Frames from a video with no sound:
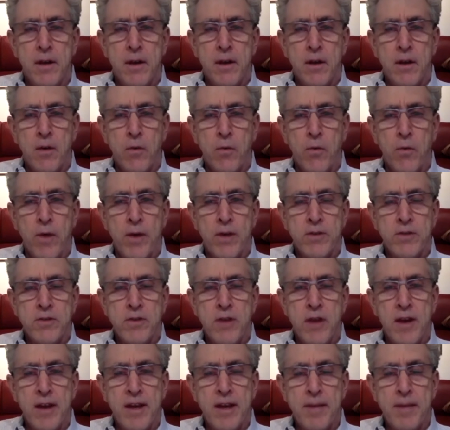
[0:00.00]
what you're
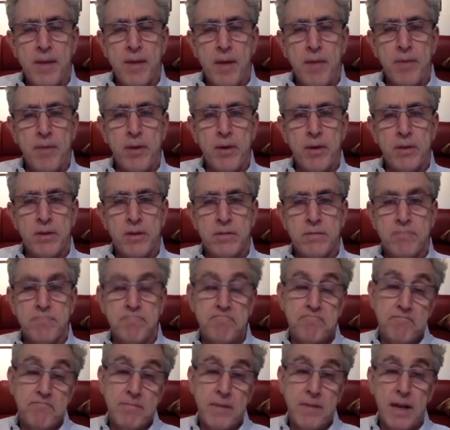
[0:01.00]
talking about, because
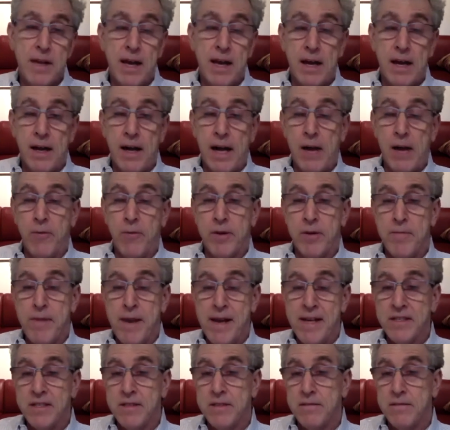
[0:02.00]
I would
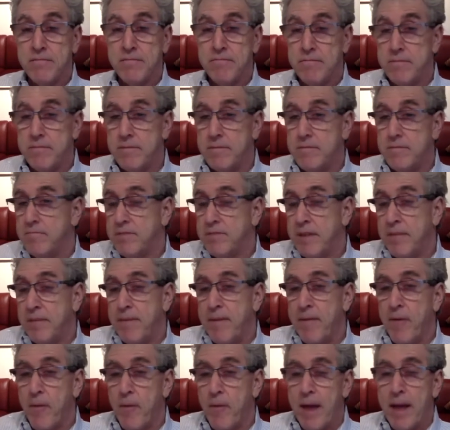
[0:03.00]
imagine some
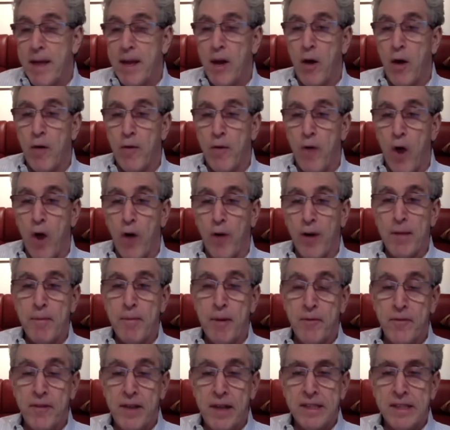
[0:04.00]
people might already
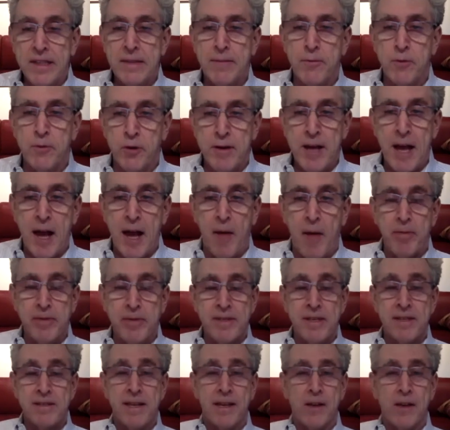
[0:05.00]
be feeling some learned
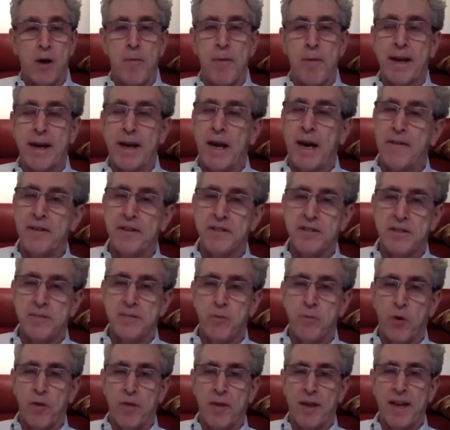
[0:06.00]
helplessness, like, oh my God, this is
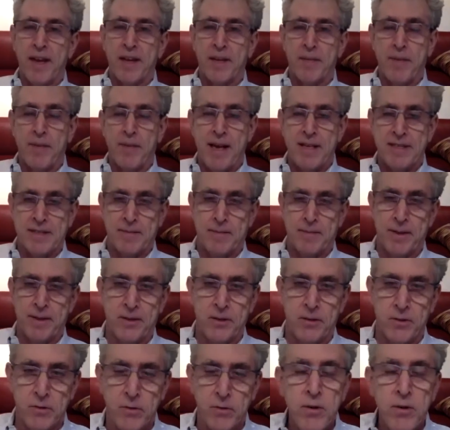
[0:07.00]
more than I could possibly do.